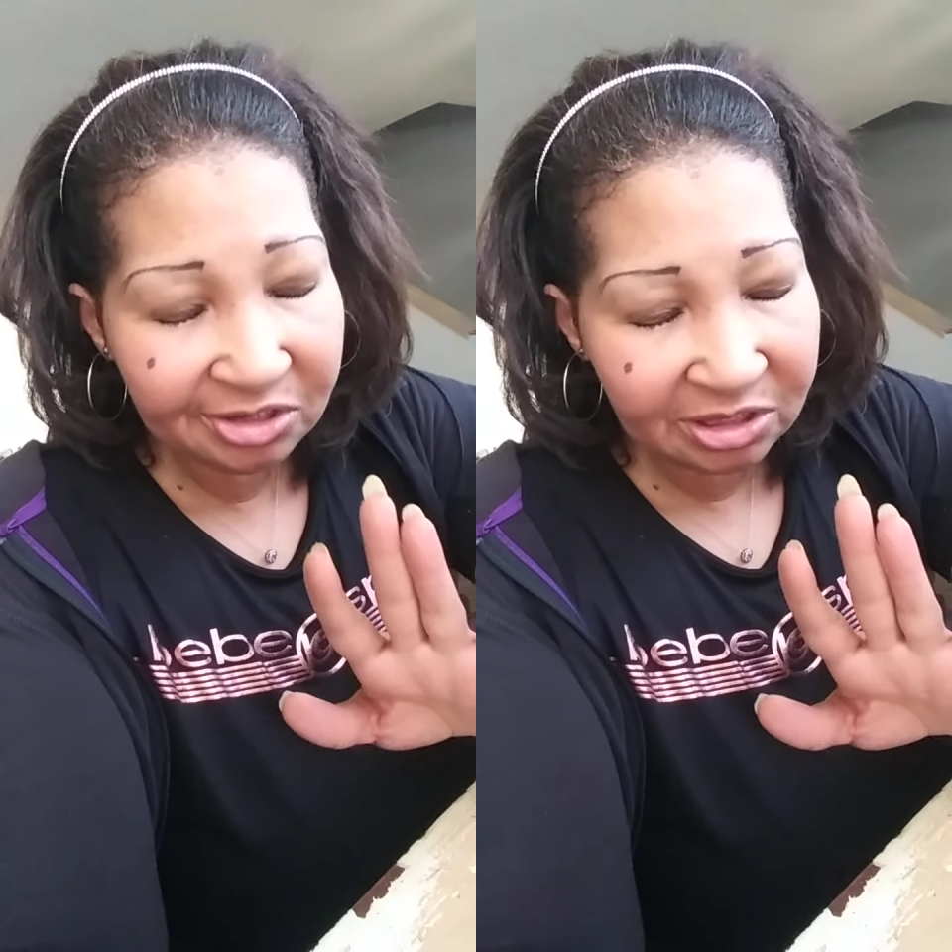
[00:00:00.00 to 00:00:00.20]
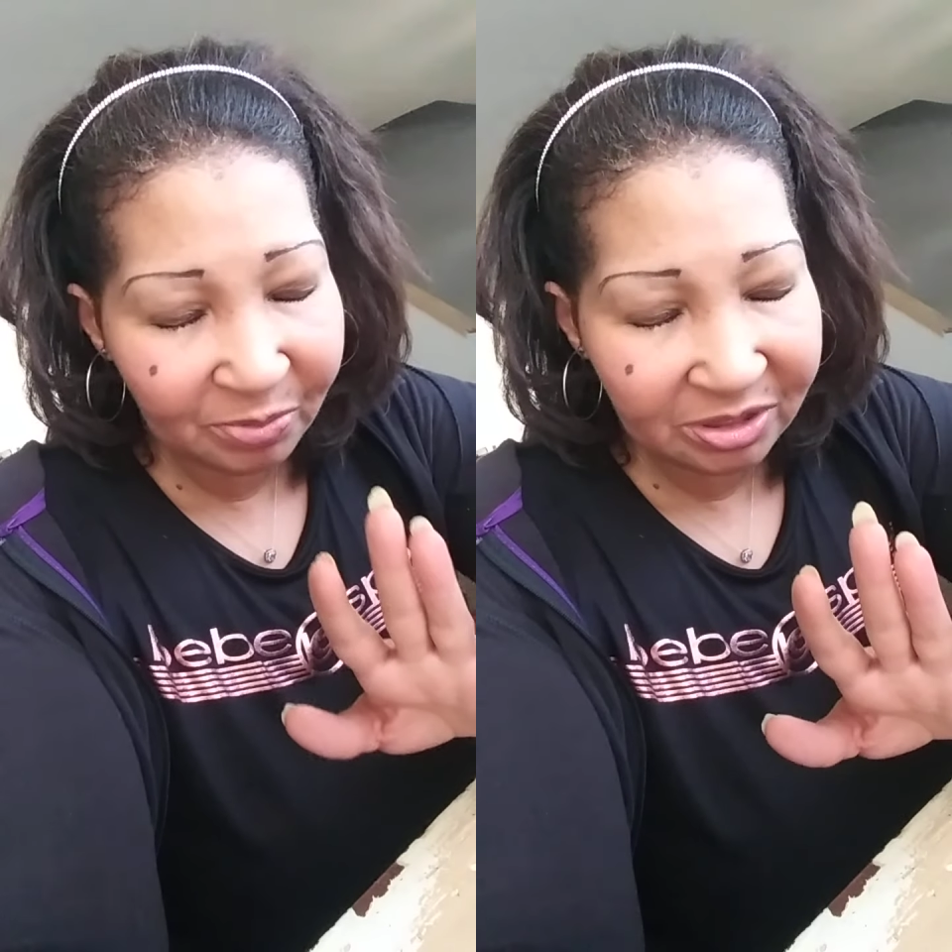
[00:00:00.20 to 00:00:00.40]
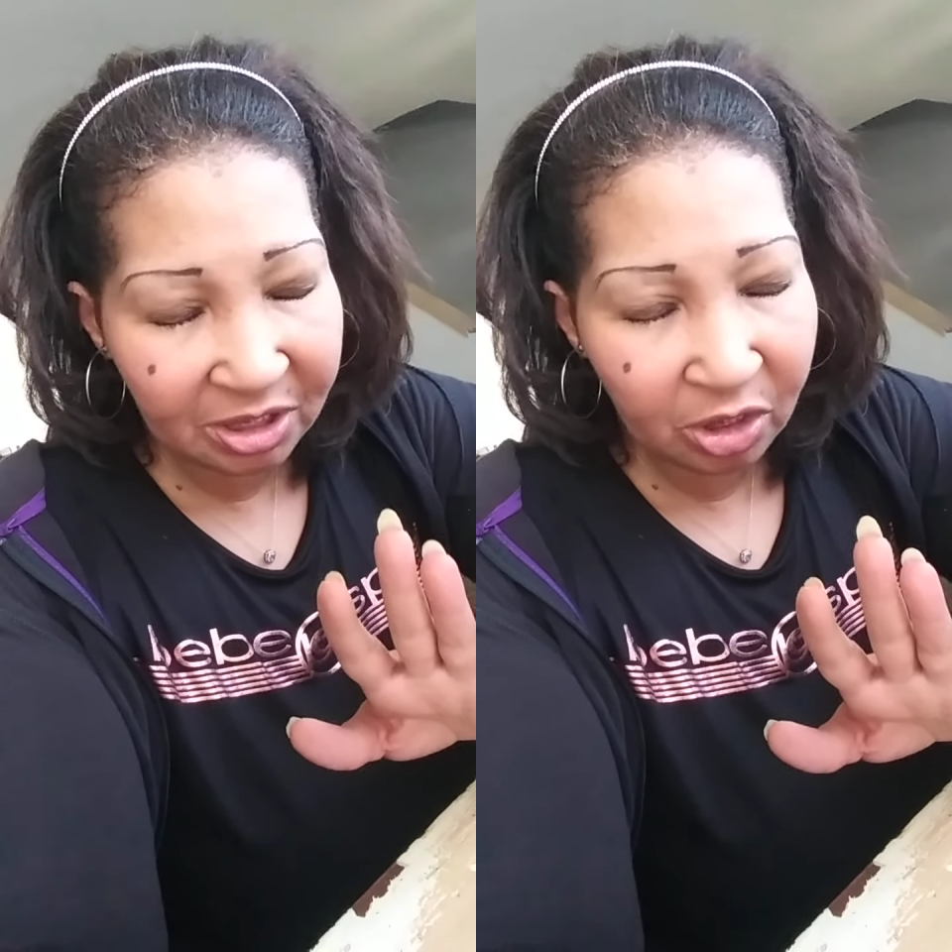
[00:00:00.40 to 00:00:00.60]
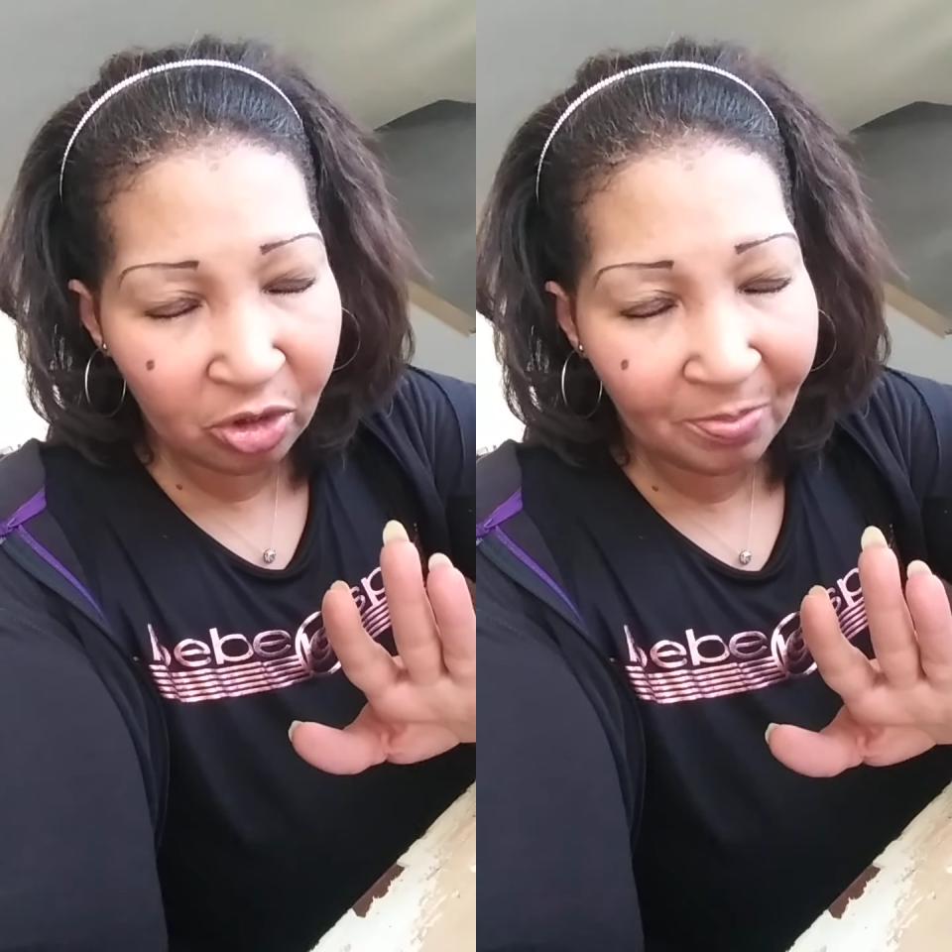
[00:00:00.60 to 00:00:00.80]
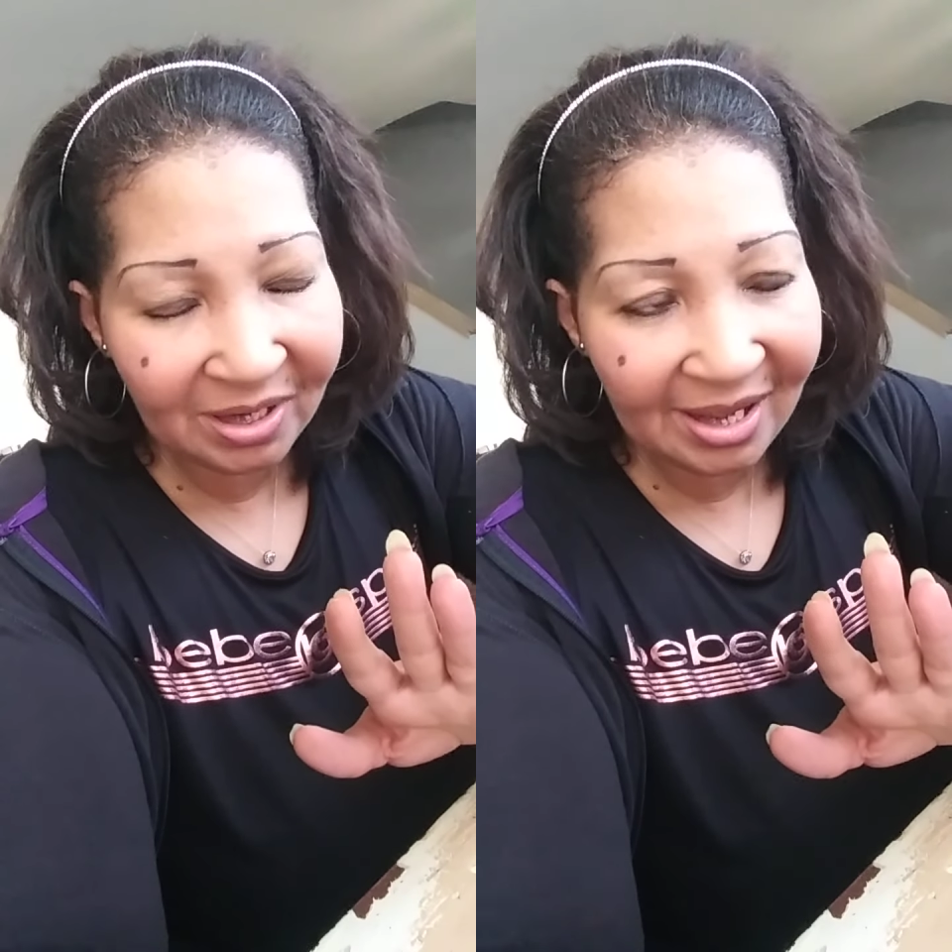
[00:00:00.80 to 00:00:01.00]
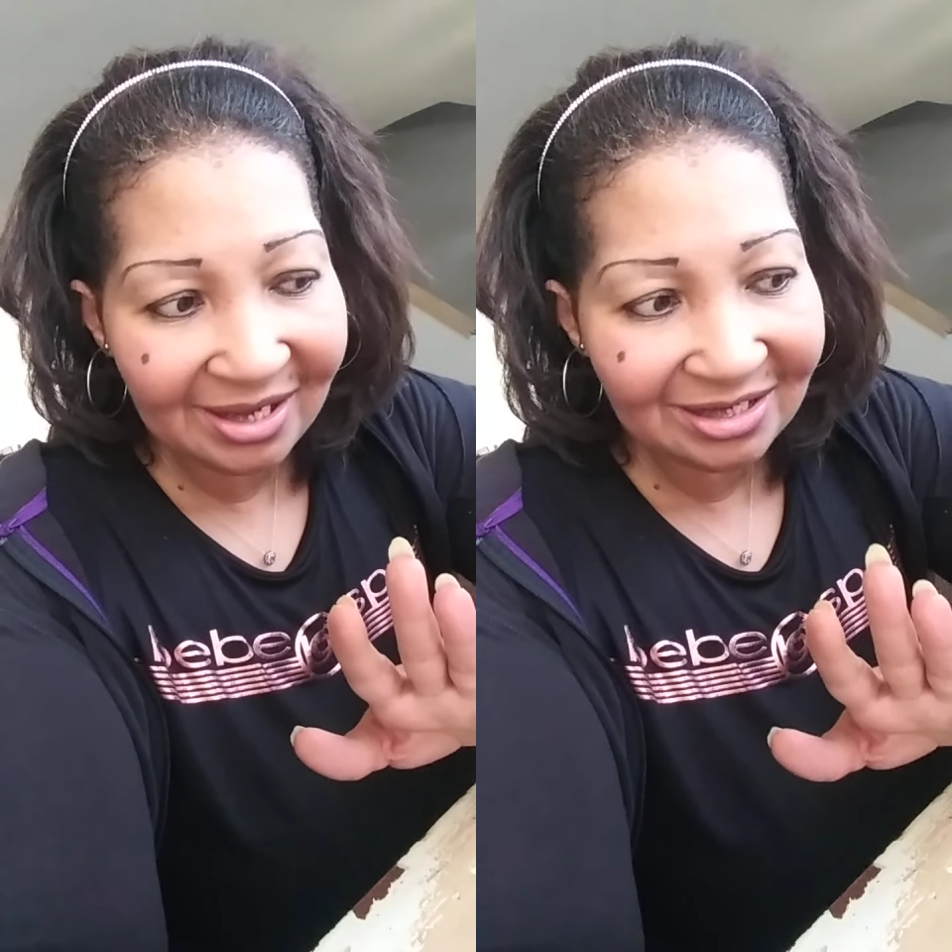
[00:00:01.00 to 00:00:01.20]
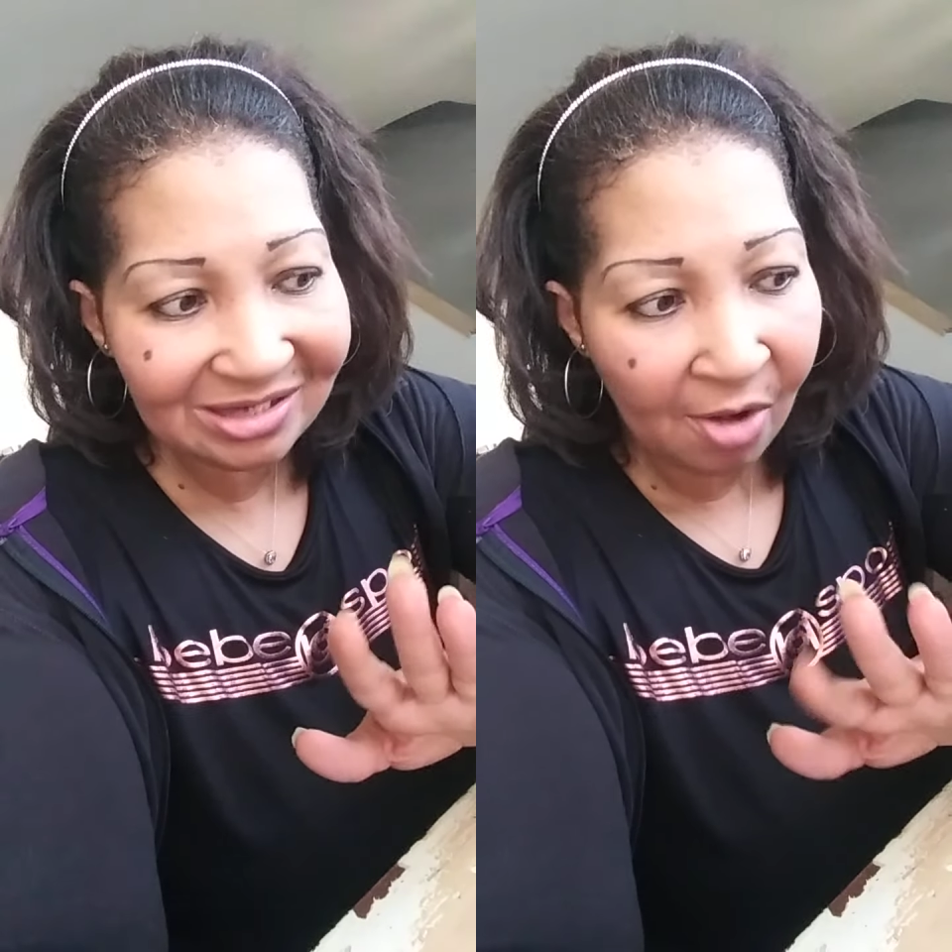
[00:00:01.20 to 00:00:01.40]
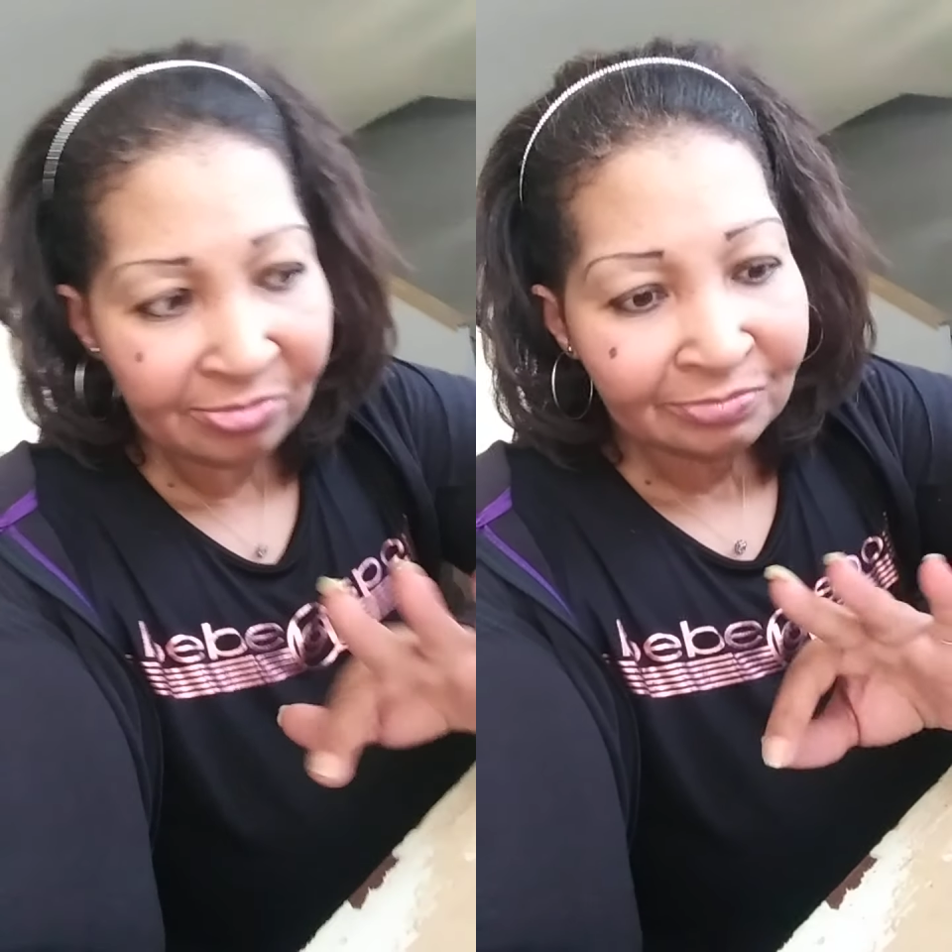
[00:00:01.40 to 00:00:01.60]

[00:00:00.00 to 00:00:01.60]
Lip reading: this particular place,